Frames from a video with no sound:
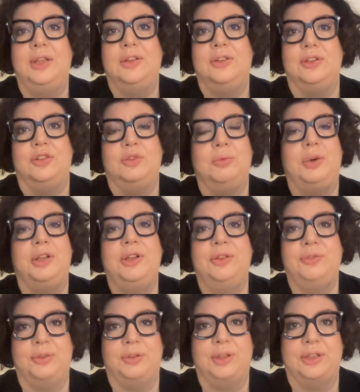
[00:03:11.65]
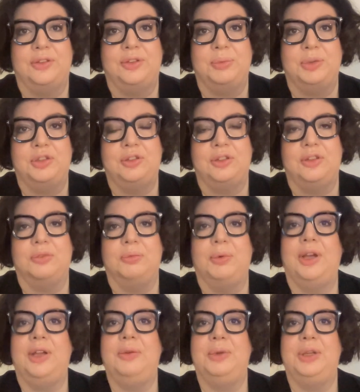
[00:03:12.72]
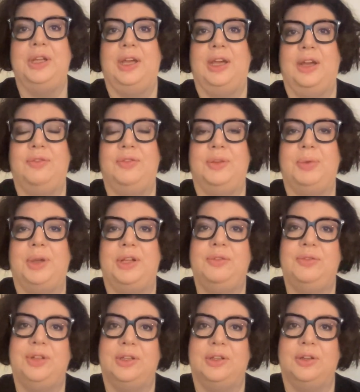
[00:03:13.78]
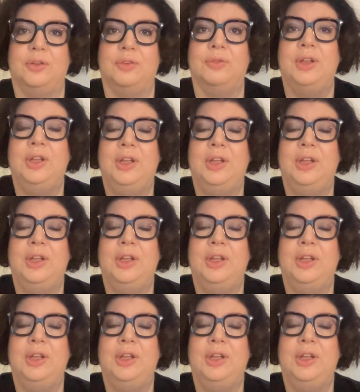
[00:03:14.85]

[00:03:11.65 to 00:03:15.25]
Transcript: such wonderful exhibitions, why we have the benefit of